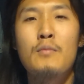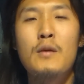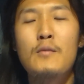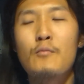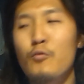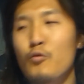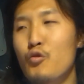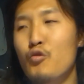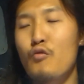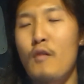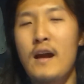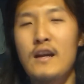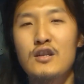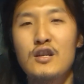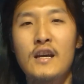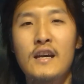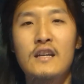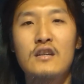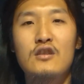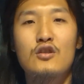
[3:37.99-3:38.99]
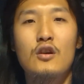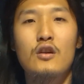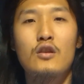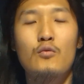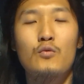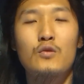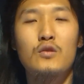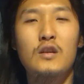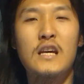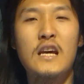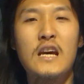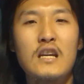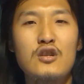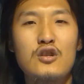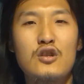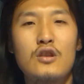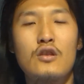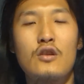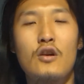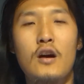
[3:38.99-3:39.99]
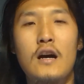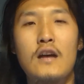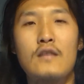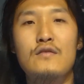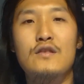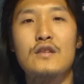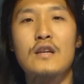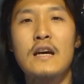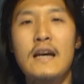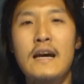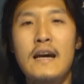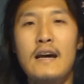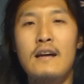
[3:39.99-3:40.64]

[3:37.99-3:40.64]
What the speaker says: people thrashing each other with kitchen knives